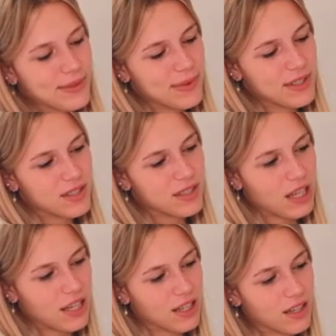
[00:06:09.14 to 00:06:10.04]
This one's
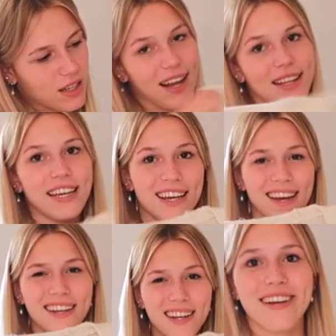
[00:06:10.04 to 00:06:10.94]
like, I like
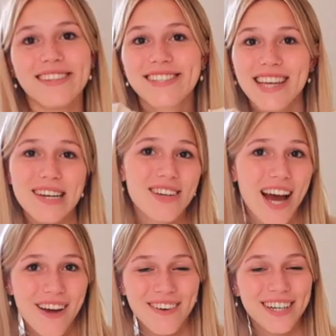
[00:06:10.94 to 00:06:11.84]
it. At the same
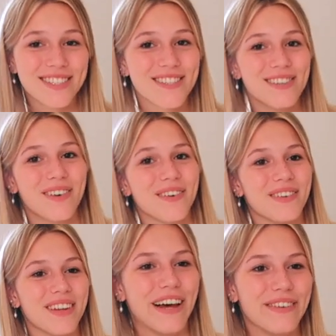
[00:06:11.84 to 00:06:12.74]
time, I also
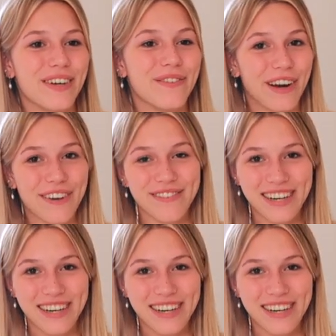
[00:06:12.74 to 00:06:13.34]
don't love it very